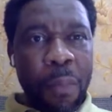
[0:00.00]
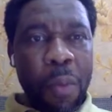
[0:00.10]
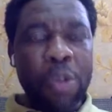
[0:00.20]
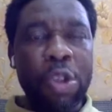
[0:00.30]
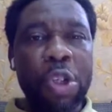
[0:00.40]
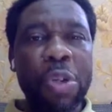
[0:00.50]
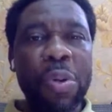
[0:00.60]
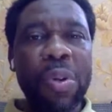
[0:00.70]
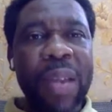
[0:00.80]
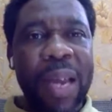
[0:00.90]
but
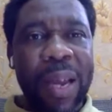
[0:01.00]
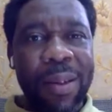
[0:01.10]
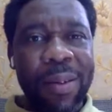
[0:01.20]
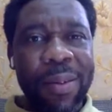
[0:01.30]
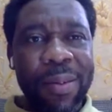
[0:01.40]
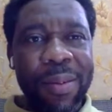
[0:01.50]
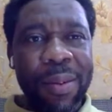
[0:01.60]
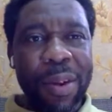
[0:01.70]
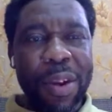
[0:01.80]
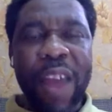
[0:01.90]
Jonah
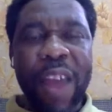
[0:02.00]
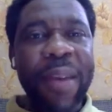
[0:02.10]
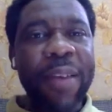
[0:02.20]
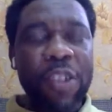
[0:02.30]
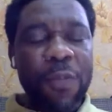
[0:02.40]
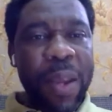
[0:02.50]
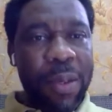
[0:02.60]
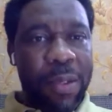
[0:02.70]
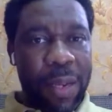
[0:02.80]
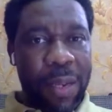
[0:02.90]
never
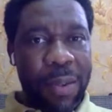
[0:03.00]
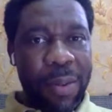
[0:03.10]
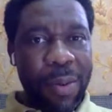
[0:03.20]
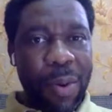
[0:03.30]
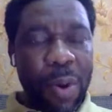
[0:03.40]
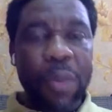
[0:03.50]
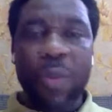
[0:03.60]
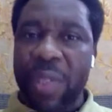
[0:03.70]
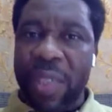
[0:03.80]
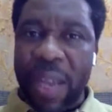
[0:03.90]
expected
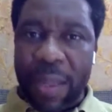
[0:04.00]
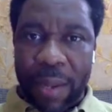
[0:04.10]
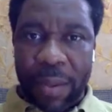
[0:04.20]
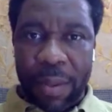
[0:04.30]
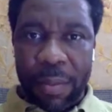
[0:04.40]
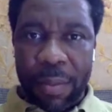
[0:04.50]
God to say that.